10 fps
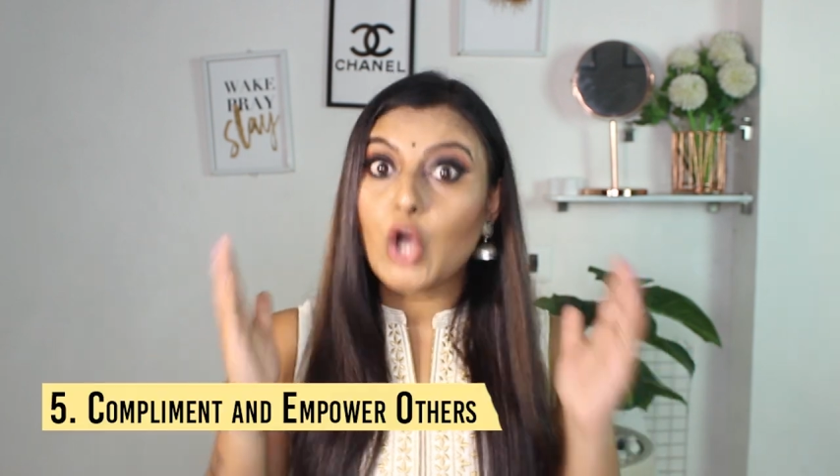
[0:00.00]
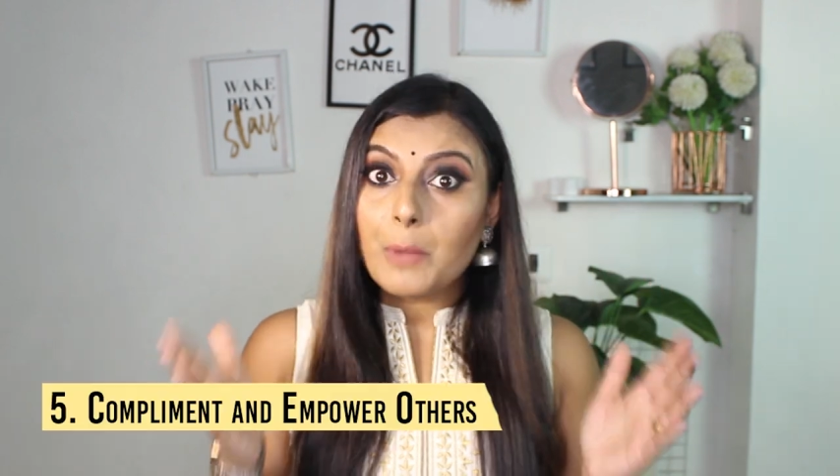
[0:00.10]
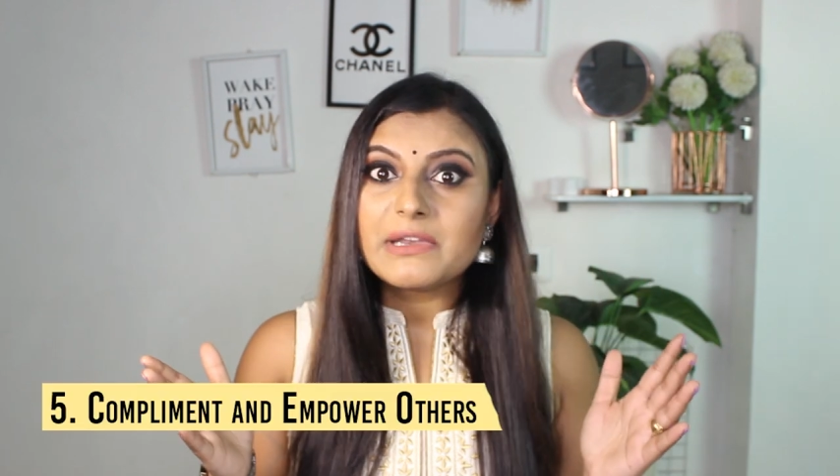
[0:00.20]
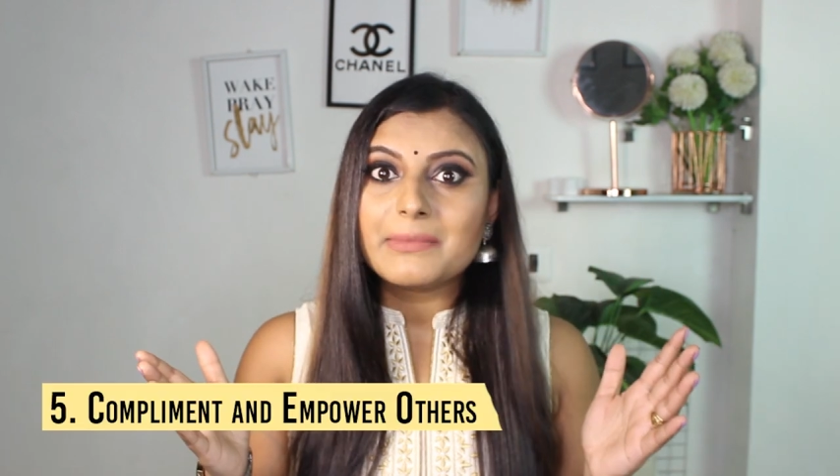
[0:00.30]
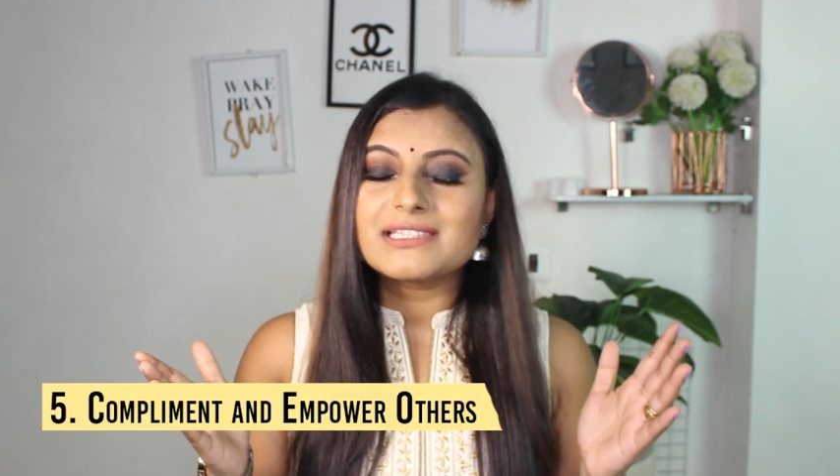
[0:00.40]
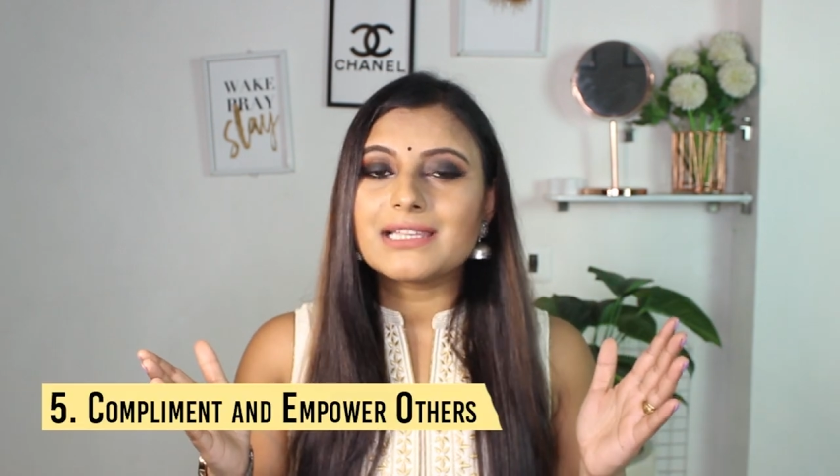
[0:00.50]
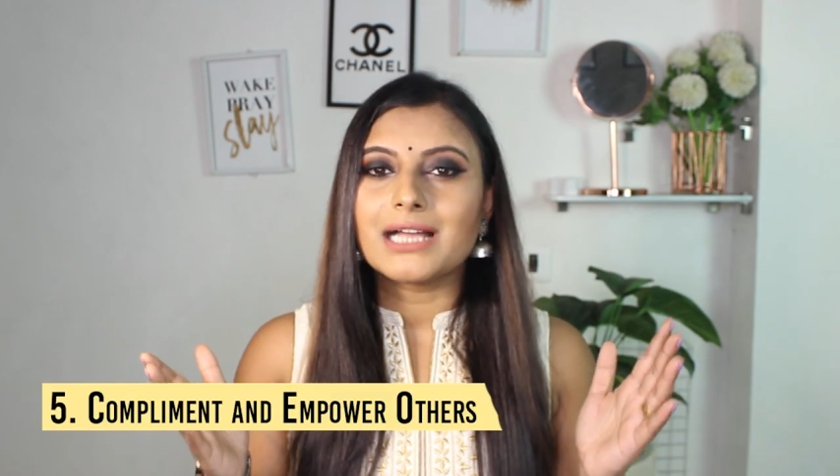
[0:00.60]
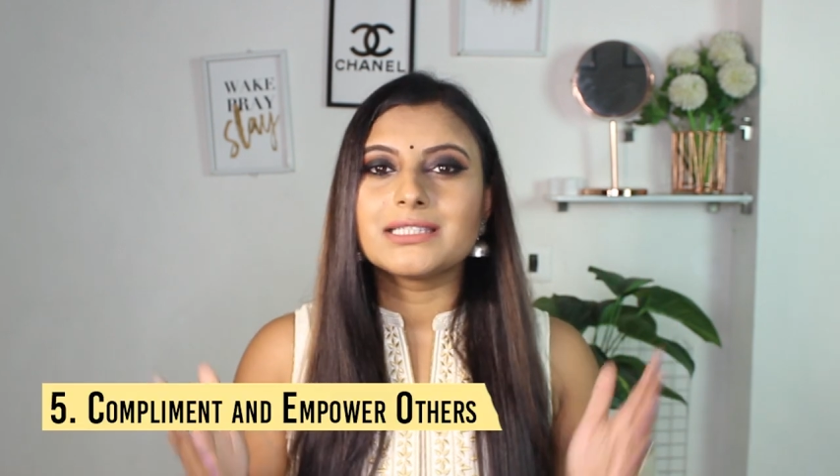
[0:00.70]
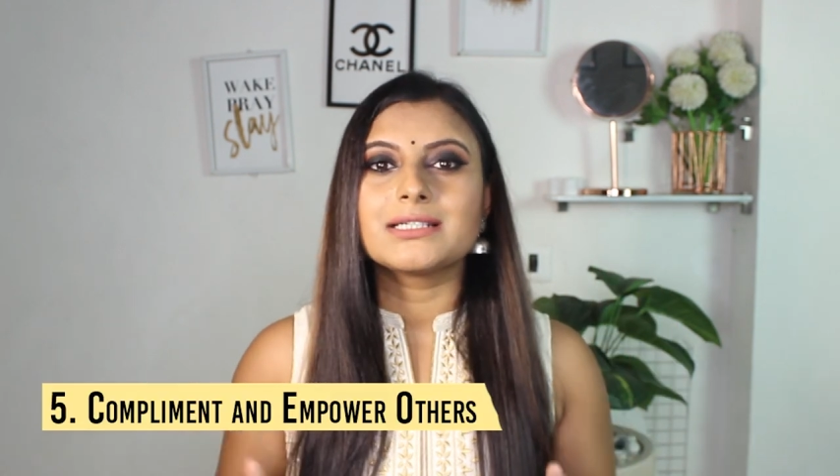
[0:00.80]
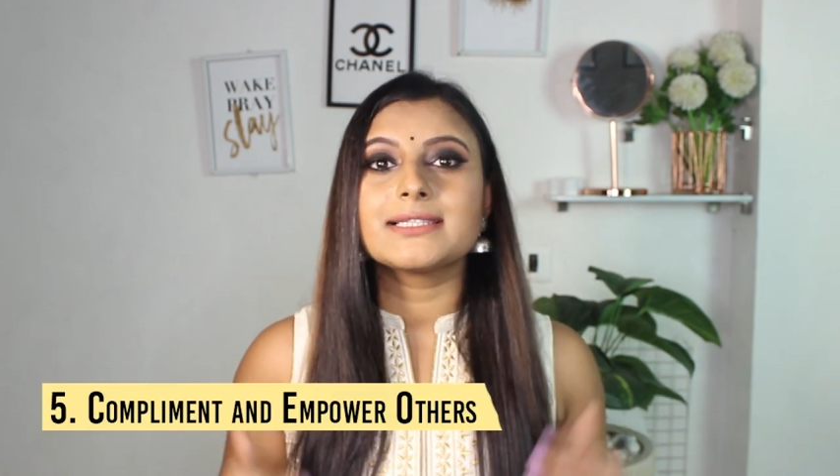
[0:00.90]
compliment
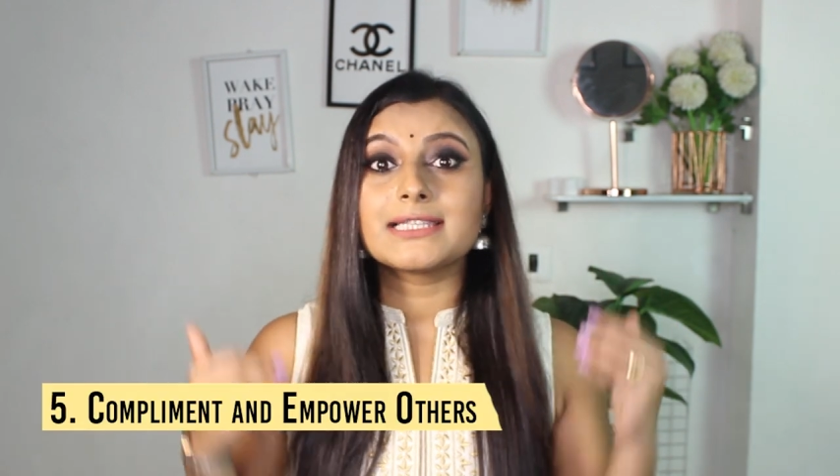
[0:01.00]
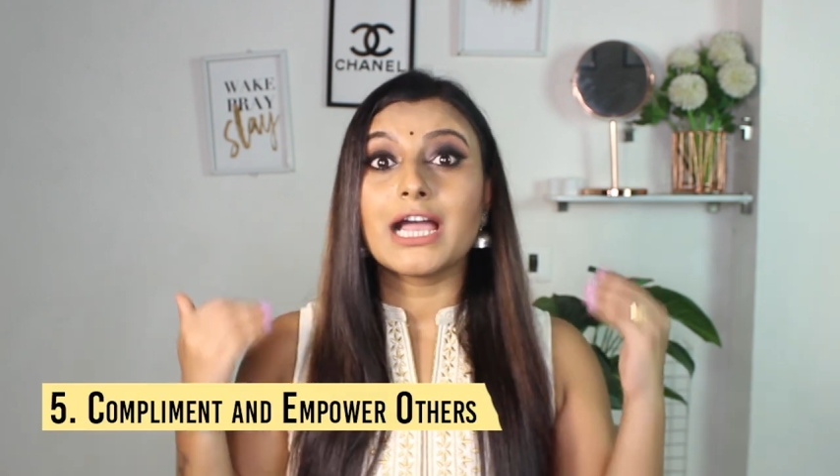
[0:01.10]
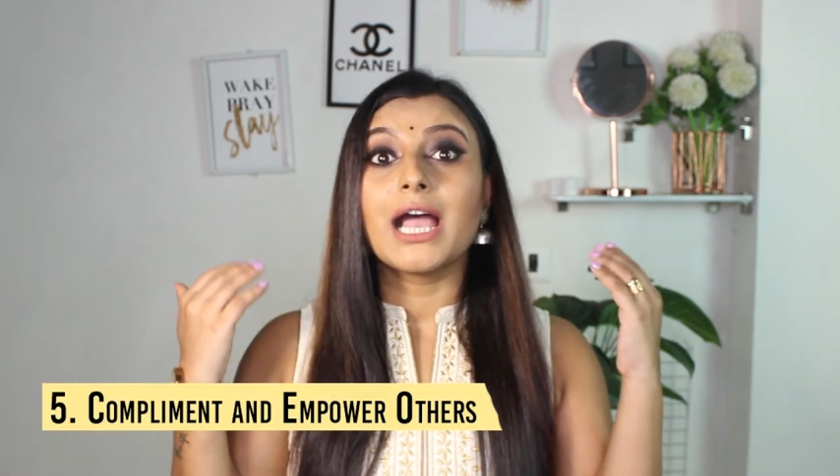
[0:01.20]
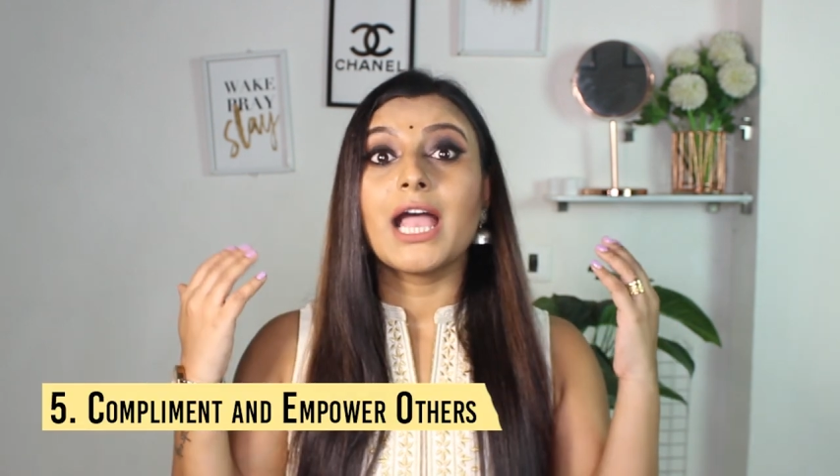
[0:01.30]
others